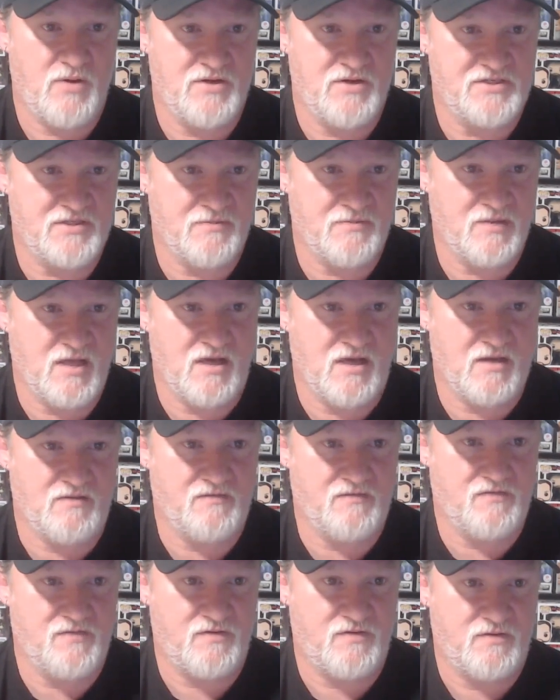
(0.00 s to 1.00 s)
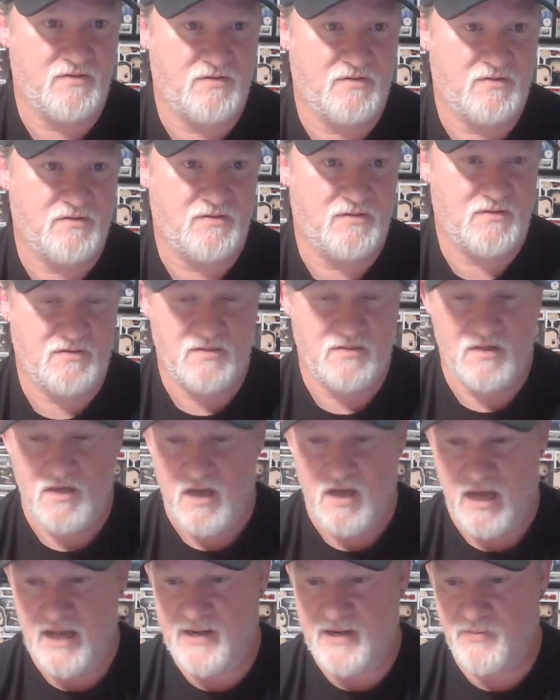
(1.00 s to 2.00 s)
her some love,
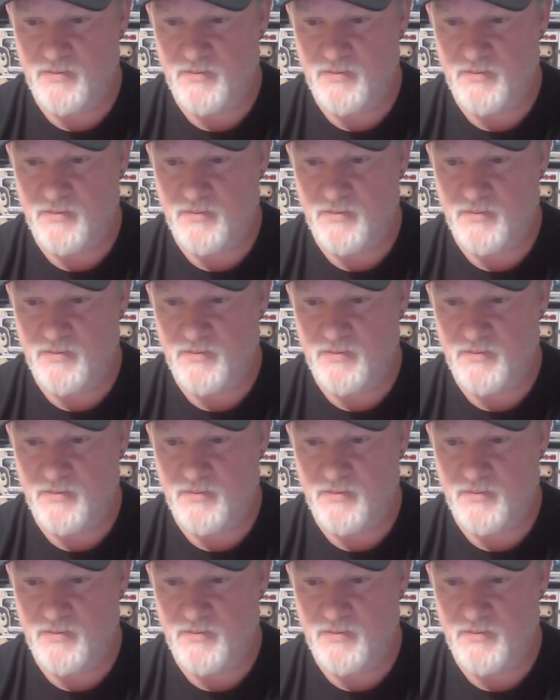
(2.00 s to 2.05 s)
I'd